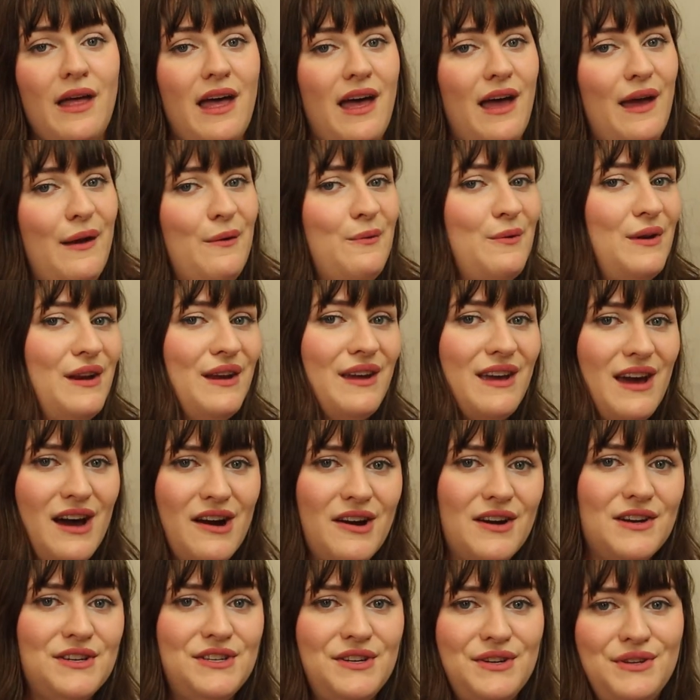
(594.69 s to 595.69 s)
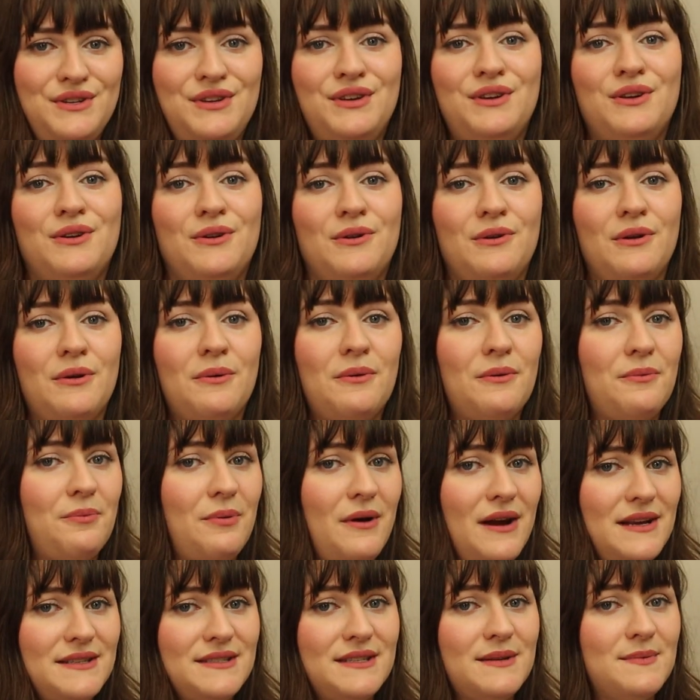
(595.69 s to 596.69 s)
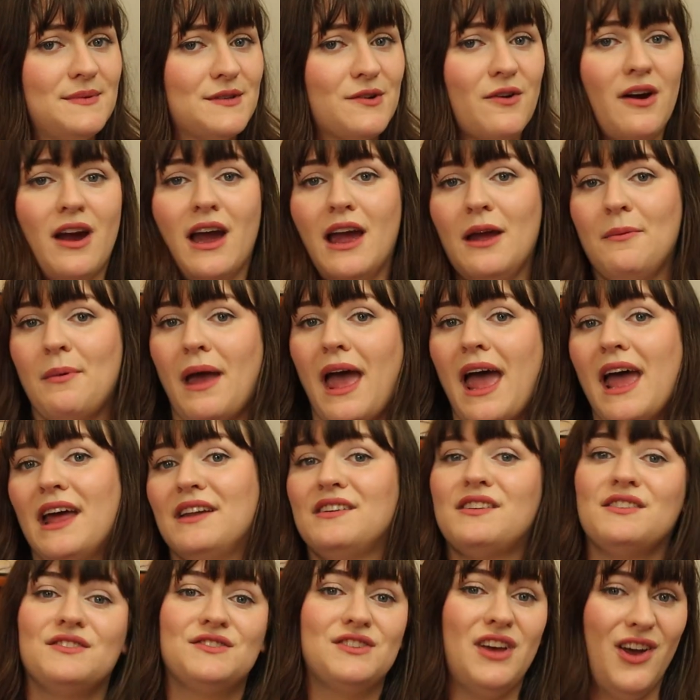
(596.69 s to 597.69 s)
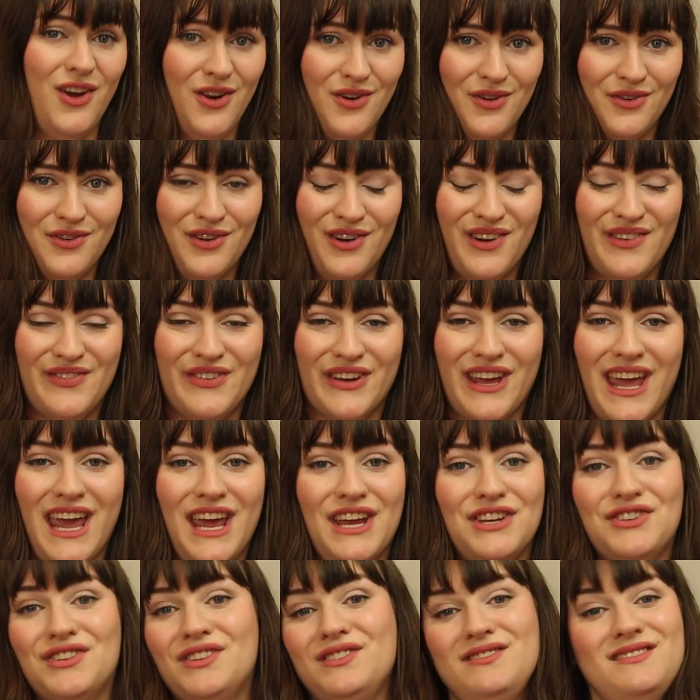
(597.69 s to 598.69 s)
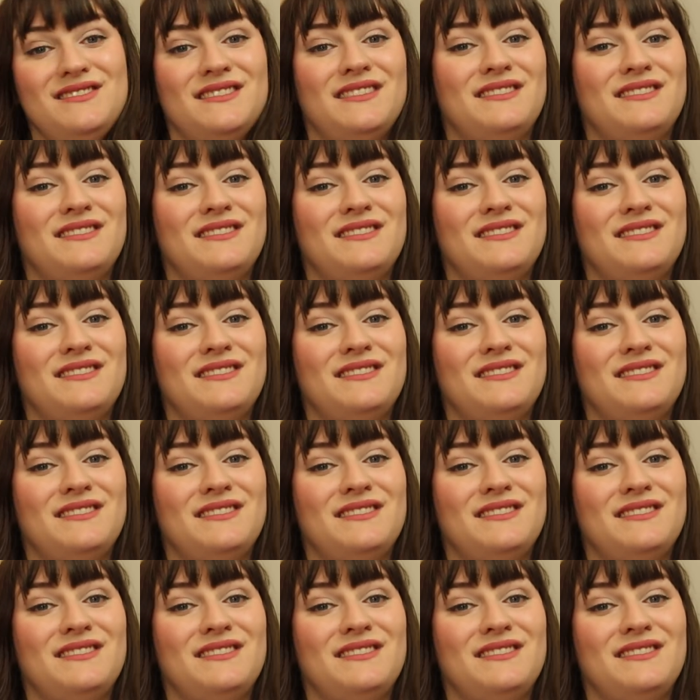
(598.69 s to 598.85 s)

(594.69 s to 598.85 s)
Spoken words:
I would encourage you to press subscribe and turn on notifications.